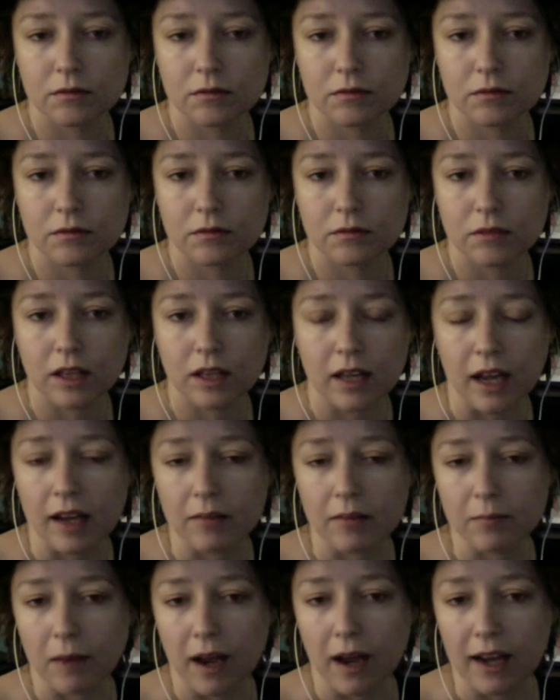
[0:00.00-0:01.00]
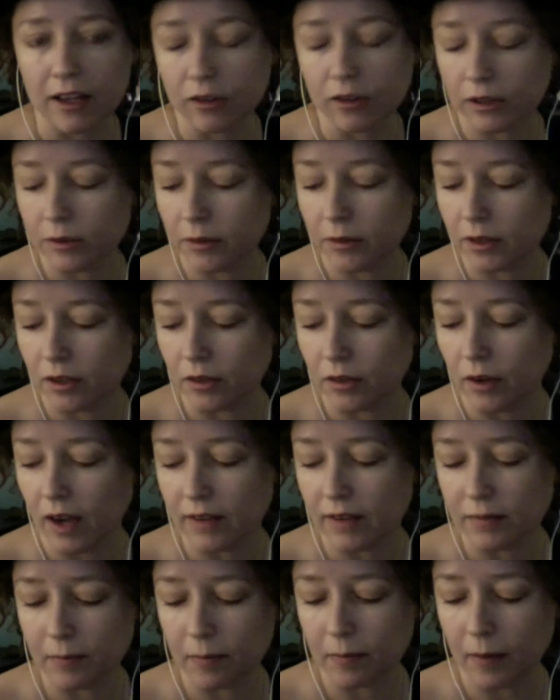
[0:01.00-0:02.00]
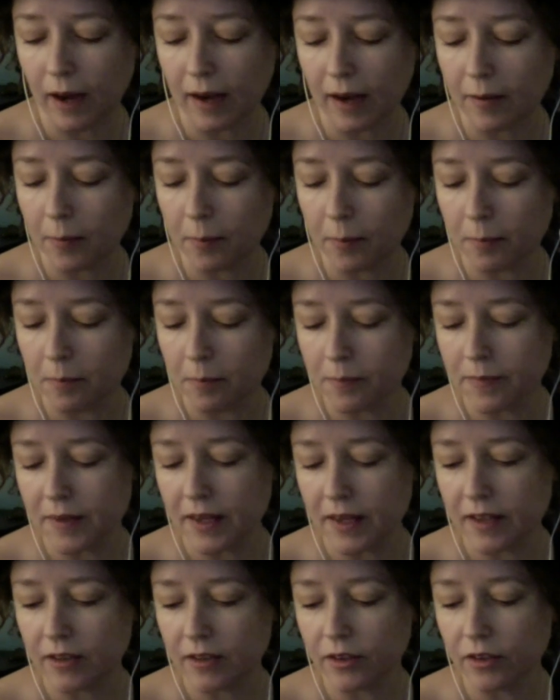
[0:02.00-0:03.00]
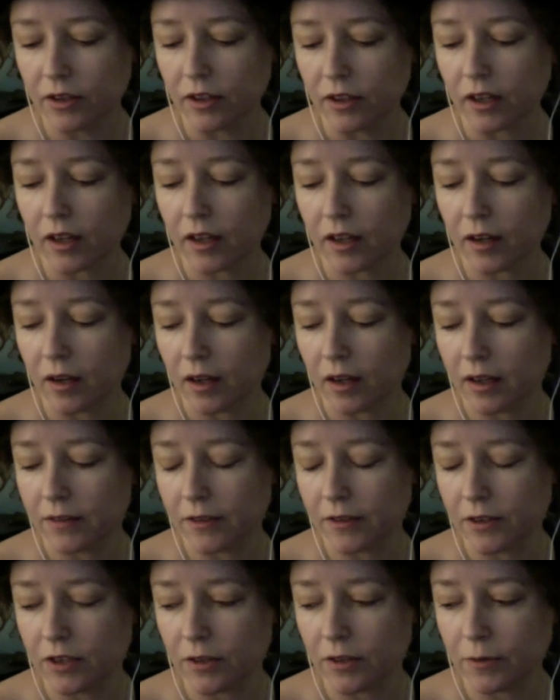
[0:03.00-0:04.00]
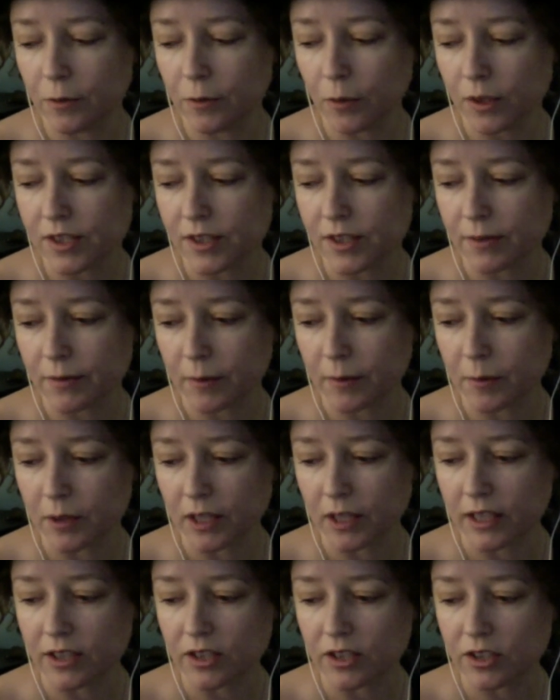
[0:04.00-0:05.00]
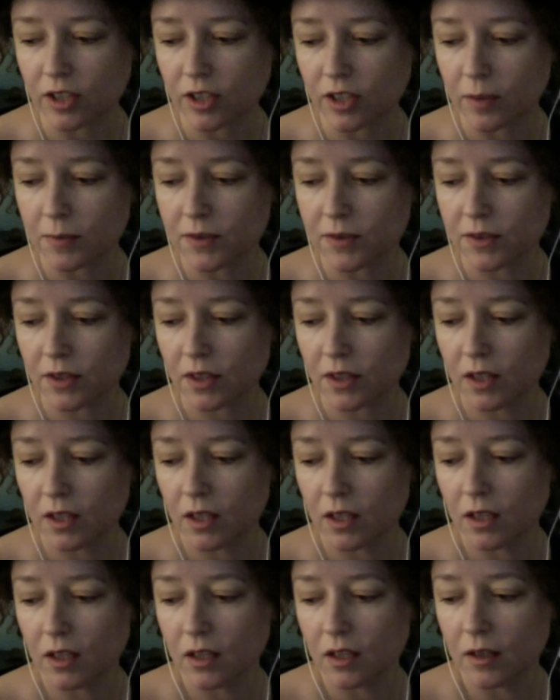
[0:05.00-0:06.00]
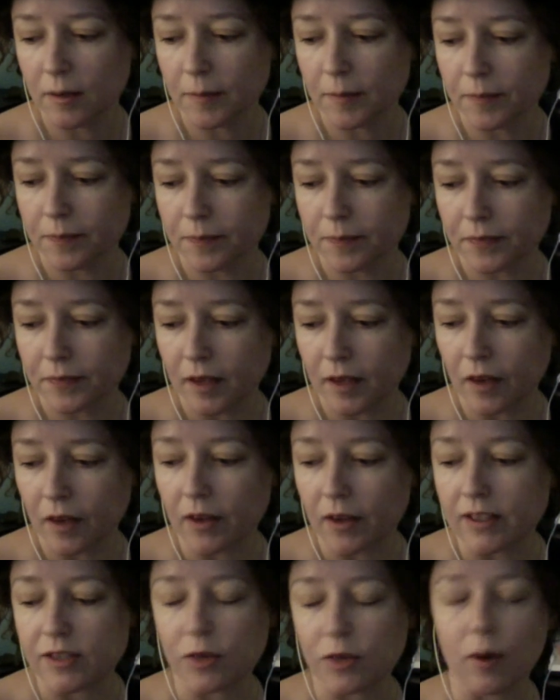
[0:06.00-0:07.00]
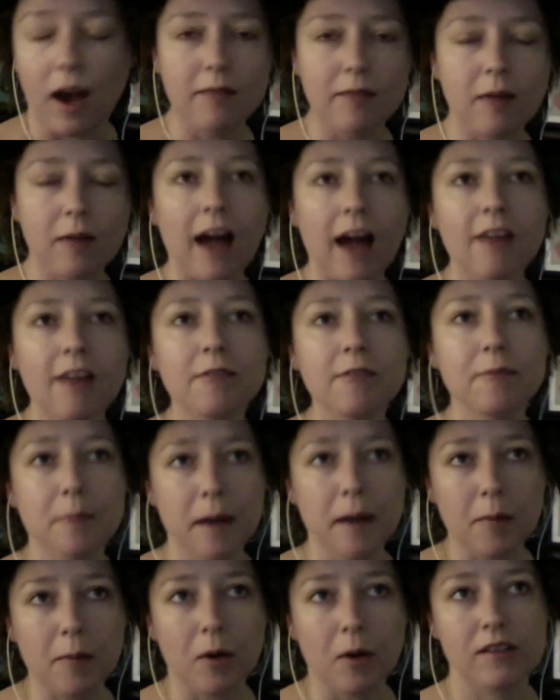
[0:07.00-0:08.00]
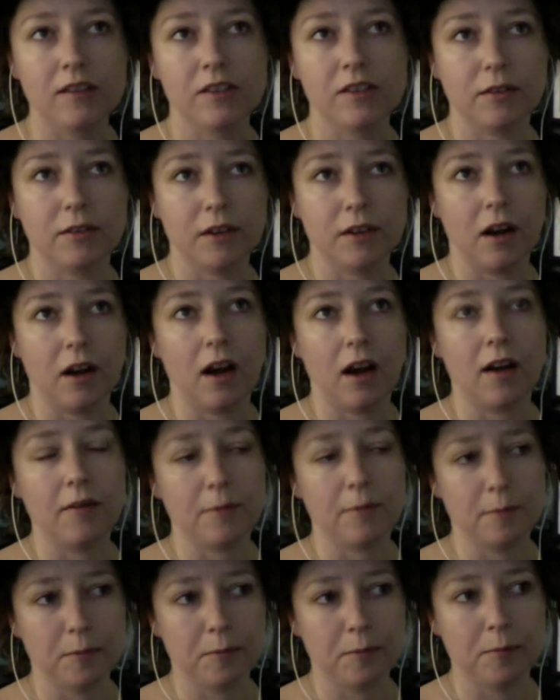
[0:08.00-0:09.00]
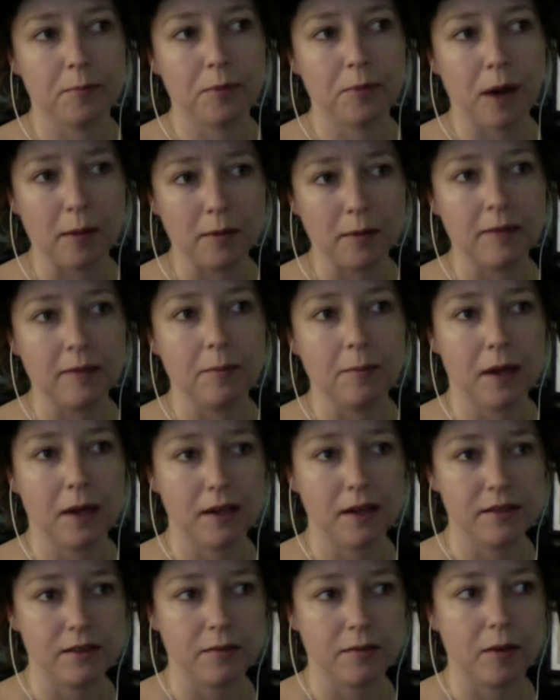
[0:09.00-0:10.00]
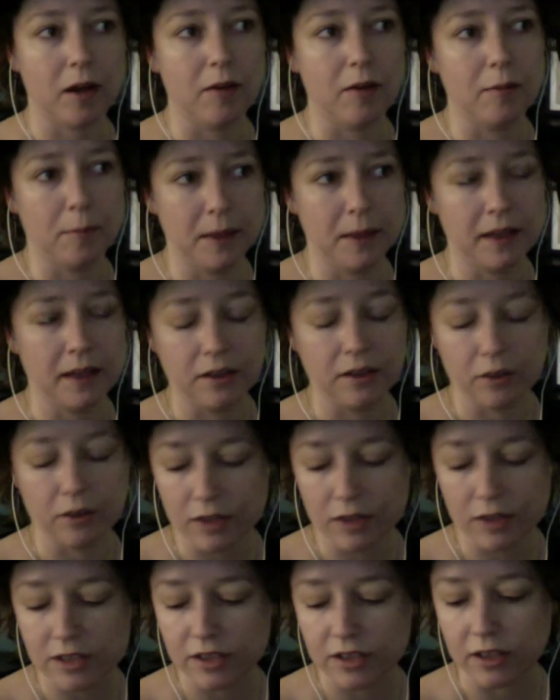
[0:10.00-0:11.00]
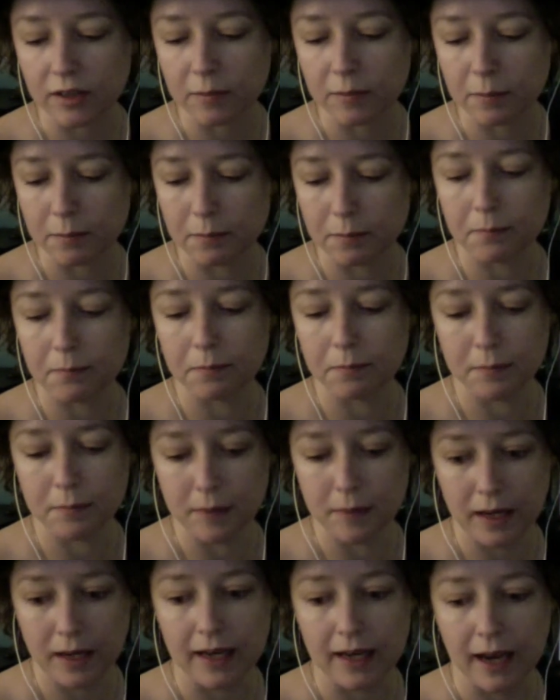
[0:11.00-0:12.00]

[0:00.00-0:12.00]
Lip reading: Like, I agree with you. I look, if you divorce it from relationships, okay, so I've become more conservative on it, probably because of being a new Christian, and